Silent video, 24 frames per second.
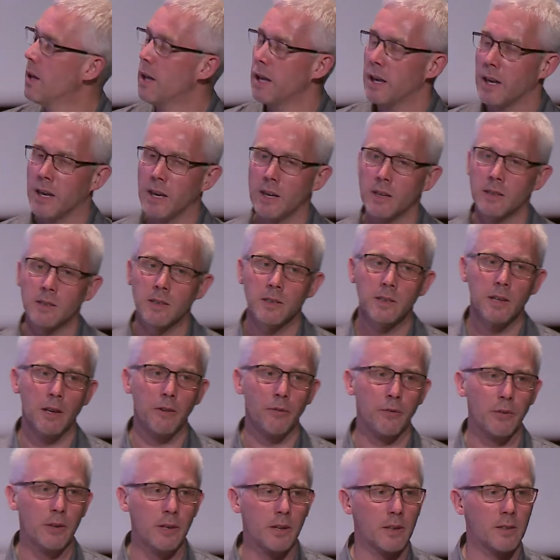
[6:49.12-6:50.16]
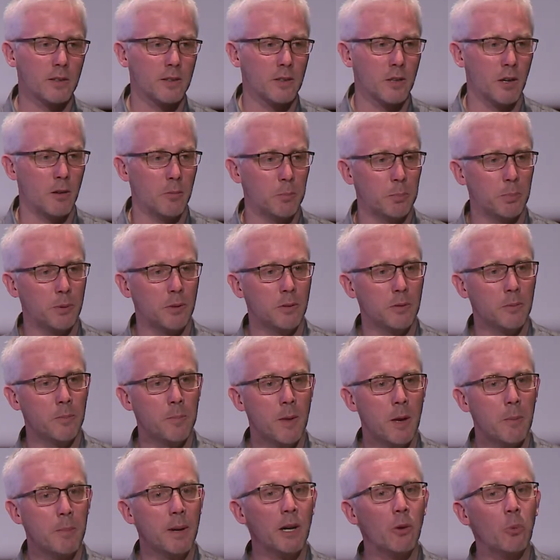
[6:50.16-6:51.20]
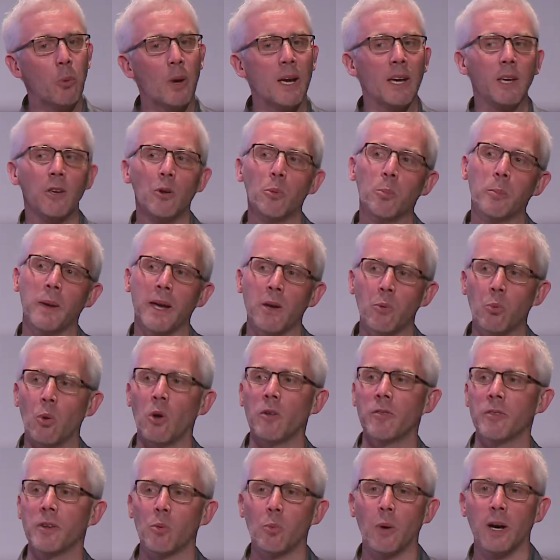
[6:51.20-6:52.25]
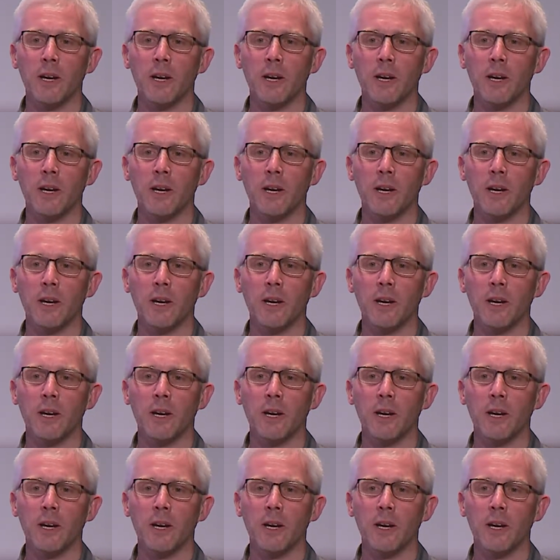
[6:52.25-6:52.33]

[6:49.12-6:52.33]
Here's a different example. By the way, you may wonder why